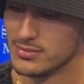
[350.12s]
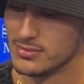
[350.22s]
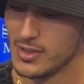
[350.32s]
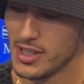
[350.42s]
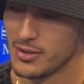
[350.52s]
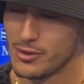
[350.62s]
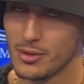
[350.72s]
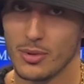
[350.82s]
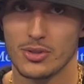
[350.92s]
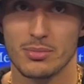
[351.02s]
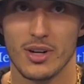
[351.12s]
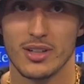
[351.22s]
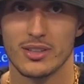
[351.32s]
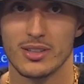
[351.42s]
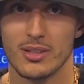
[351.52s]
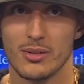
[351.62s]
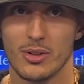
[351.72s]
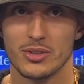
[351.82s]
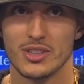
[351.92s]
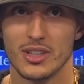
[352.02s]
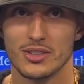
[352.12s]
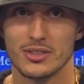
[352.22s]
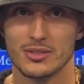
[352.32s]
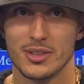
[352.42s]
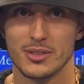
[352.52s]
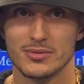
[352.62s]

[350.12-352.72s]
yeah, for the most part, it always does. So.